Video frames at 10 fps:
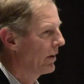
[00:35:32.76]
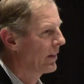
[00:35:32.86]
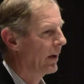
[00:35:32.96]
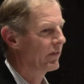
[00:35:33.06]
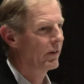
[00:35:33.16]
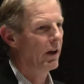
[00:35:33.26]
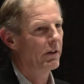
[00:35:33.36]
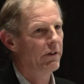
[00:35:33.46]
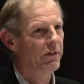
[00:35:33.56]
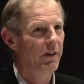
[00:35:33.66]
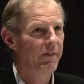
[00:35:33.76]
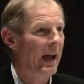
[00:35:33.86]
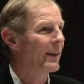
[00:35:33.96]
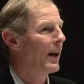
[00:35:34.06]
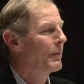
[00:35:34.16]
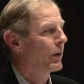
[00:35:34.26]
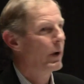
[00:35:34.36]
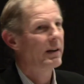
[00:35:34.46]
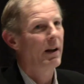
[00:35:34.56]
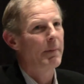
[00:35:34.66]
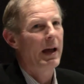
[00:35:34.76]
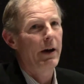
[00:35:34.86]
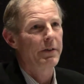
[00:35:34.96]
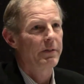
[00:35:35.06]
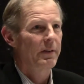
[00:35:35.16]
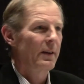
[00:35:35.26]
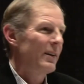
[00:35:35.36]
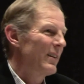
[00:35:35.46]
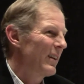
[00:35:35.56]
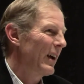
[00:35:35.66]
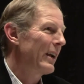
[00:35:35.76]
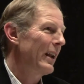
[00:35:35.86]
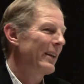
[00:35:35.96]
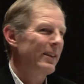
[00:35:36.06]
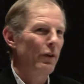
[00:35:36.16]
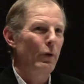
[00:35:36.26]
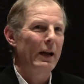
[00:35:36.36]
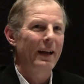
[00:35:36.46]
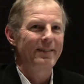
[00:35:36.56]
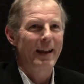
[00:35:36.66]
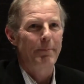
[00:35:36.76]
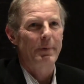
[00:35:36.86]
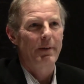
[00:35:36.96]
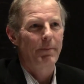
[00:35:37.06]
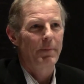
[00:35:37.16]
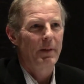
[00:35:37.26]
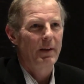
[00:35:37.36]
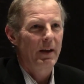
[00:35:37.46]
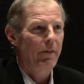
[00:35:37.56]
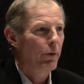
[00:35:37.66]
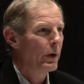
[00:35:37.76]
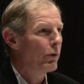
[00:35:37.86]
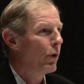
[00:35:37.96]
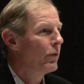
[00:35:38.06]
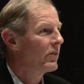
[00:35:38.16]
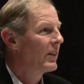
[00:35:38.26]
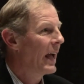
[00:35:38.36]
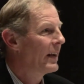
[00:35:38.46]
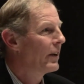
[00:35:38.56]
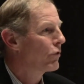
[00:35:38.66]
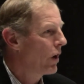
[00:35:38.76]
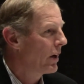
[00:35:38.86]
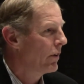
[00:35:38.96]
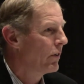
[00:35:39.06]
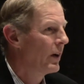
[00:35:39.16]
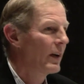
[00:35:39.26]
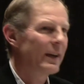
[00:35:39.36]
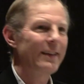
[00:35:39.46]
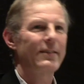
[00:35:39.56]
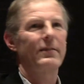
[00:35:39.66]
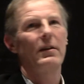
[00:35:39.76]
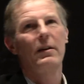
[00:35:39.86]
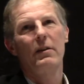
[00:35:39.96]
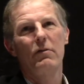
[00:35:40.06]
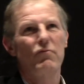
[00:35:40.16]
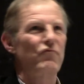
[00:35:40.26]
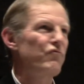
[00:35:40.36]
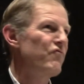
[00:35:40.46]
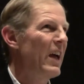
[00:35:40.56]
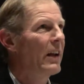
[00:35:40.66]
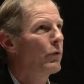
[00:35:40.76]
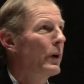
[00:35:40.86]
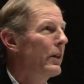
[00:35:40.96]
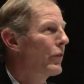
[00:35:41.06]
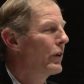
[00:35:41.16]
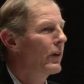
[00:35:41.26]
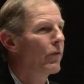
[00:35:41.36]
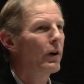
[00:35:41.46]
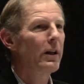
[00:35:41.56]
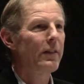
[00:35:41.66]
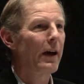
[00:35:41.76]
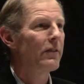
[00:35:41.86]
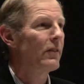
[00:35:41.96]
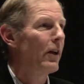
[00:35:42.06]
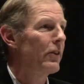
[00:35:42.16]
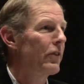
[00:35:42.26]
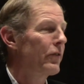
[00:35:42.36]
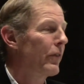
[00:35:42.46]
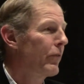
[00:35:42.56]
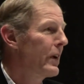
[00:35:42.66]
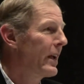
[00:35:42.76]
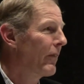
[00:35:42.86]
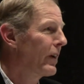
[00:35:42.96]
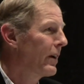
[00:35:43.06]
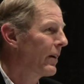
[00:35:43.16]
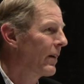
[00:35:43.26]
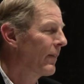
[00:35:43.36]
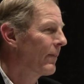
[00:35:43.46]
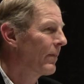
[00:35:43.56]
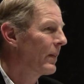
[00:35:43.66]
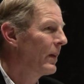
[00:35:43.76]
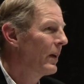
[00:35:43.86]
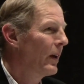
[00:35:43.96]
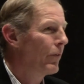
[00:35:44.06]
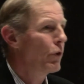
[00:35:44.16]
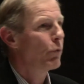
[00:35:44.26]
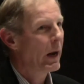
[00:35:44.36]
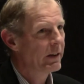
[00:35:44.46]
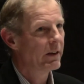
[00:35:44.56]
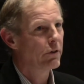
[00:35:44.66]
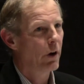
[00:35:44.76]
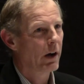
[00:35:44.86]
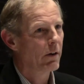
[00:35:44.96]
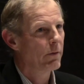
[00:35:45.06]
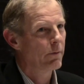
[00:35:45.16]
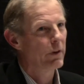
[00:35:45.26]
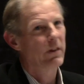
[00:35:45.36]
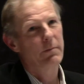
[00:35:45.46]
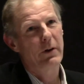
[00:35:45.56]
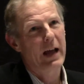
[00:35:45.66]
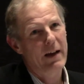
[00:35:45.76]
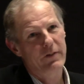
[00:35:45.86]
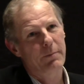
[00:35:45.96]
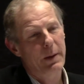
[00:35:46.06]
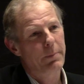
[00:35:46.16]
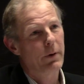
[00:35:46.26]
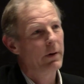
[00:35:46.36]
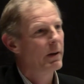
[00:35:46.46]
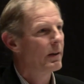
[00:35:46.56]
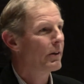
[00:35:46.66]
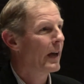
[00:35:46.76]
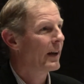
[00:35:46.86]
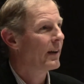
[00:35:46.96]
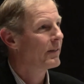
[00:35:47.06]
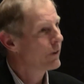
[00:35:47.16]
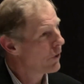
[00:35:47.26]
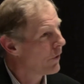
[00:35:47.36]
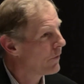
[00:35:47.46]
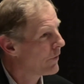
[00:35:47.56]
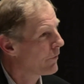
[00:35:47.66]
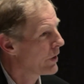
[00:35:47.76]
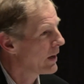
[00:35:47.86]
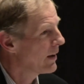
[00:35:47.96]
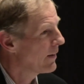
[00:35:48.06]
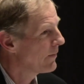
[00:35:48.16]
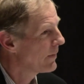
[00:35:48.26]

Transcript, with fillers: hundred thousand dollars of economic rent on my house. I collected it while I slept. Everyone who owns land in Toronto gets ten, twenty, thirty, forty thousand dollars for free every year. If you rent in Toronto, which is about half the people, you get zero for free.